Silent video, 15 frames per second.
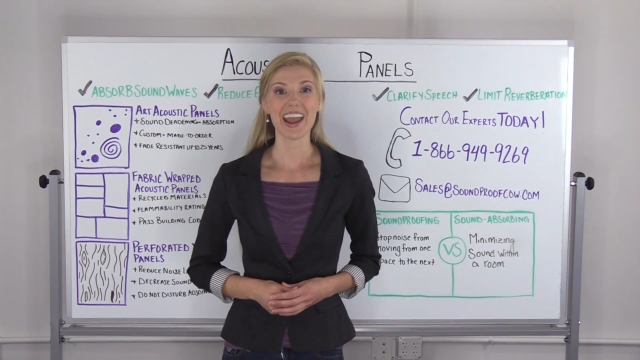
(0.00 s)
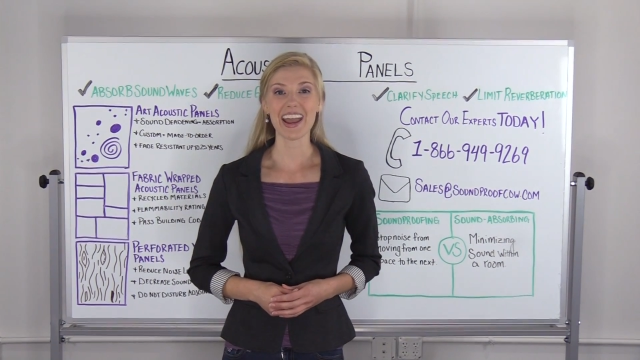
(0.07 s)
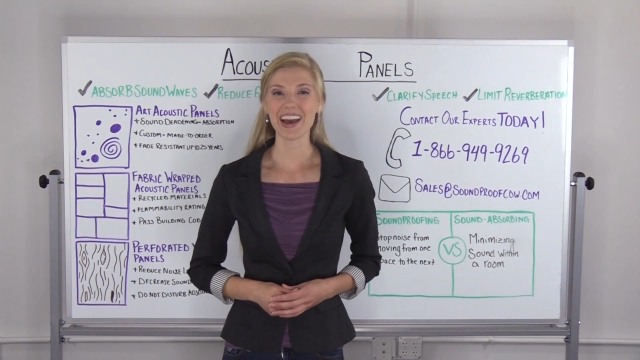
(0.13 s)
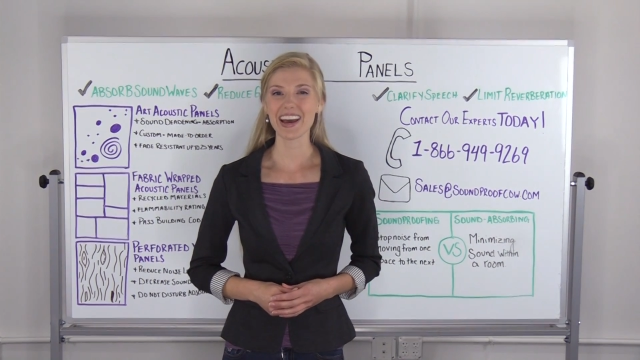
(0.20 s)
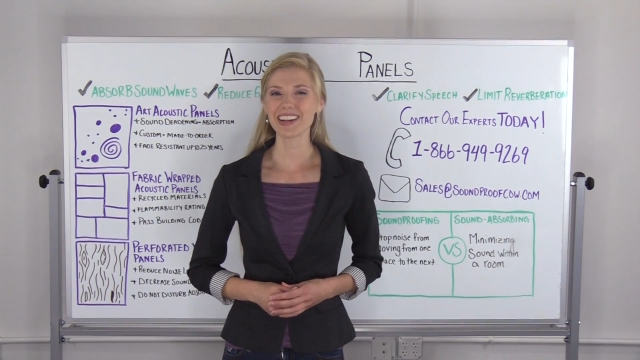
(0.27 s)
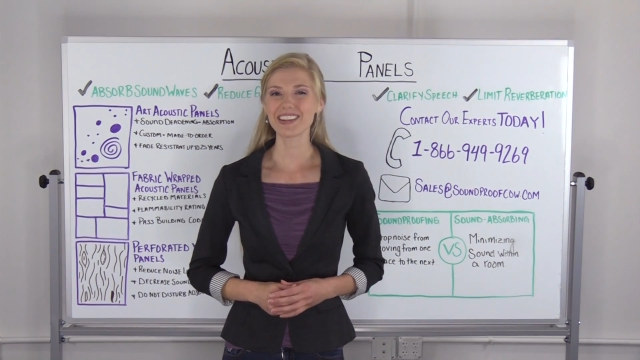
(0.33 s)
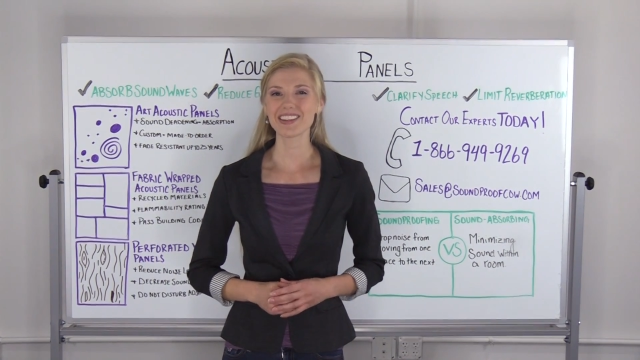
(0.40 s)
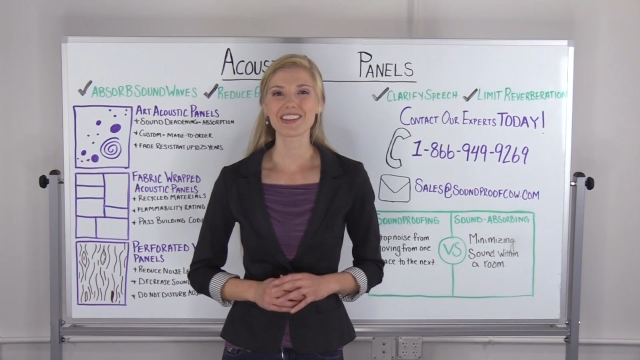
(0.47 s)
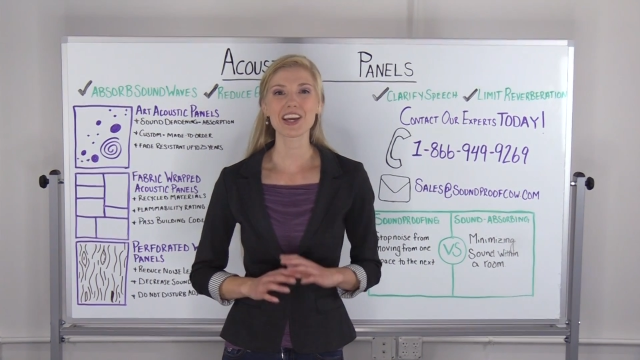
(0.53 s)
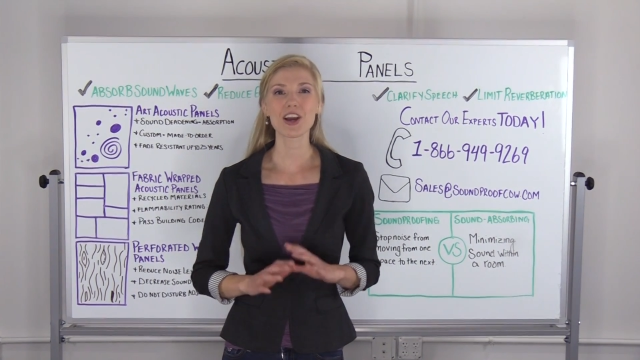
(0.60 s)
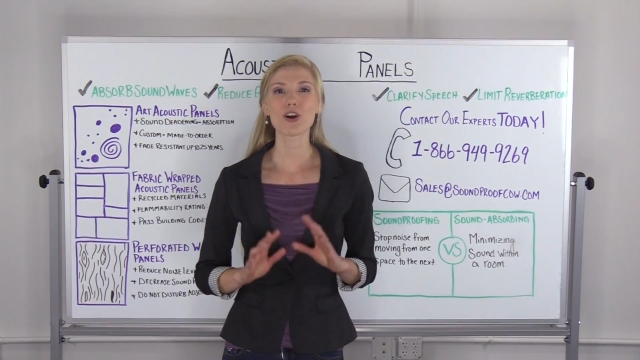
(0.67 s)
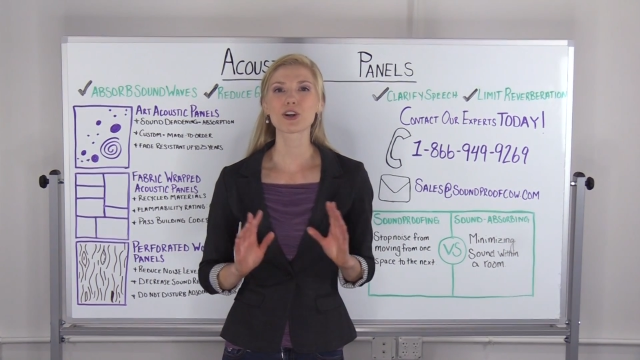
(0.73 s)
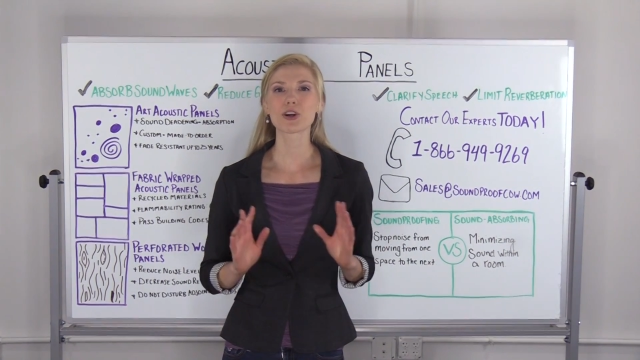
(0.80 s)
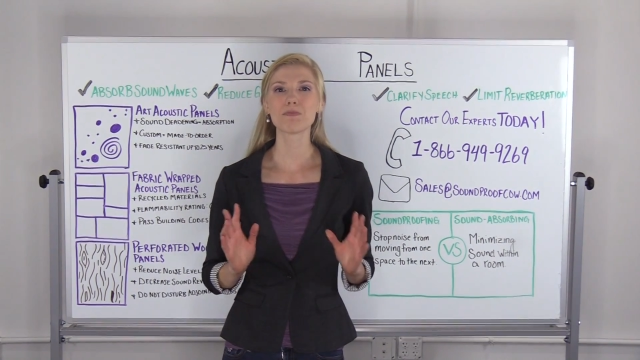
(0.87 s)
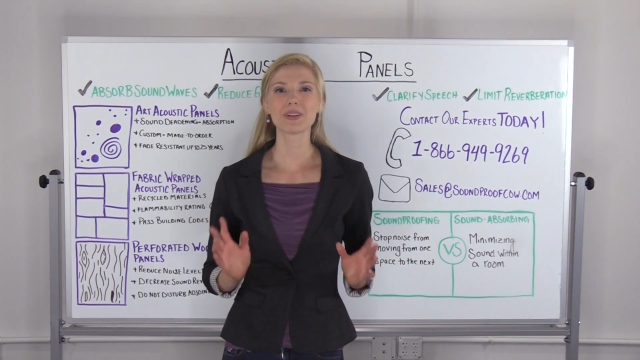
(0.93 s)
and they
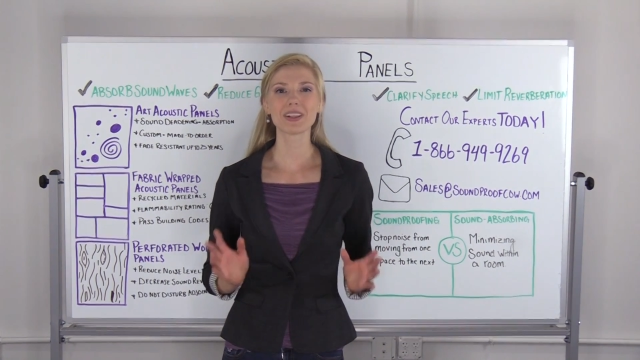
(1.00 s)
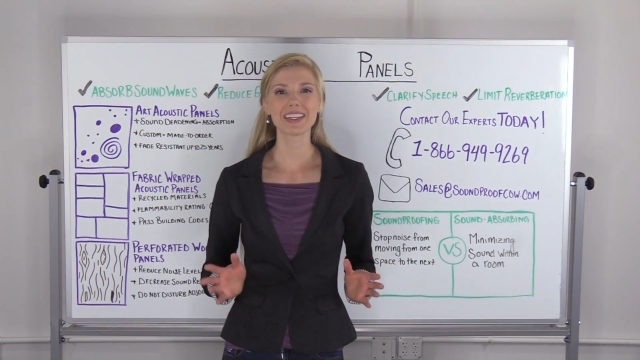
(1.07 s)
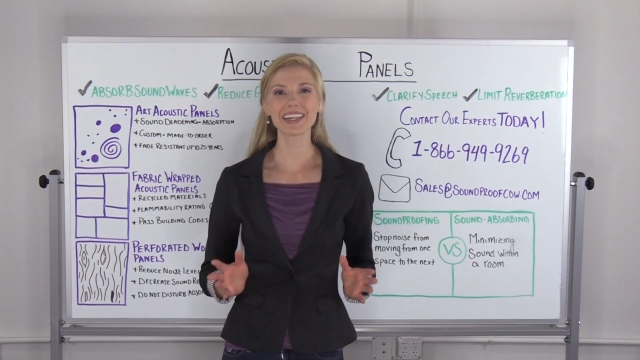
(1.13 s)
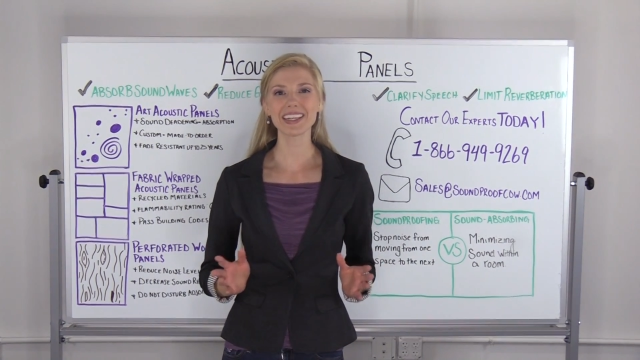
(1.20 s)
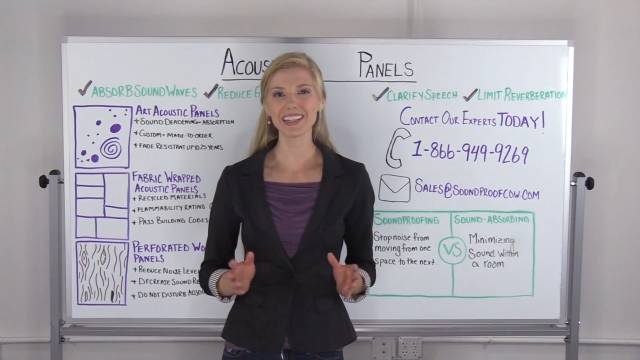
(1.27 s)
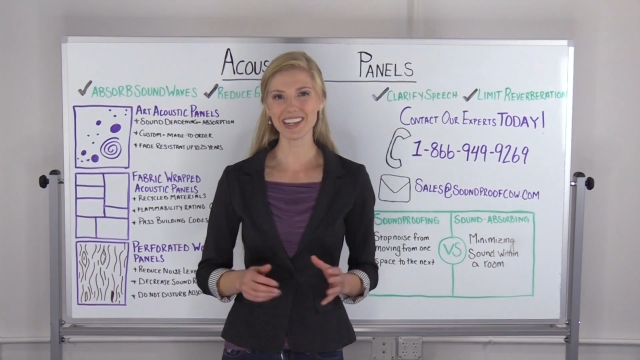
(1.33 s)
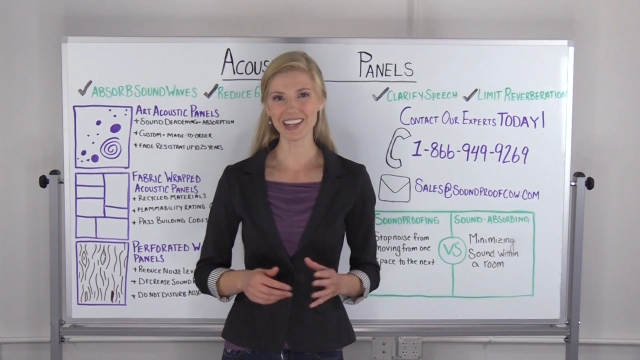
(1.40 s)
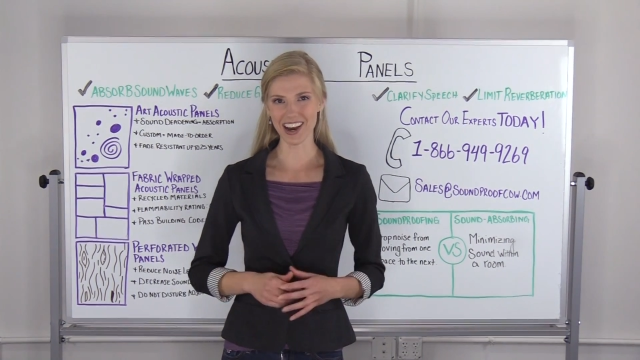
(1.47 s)
are completely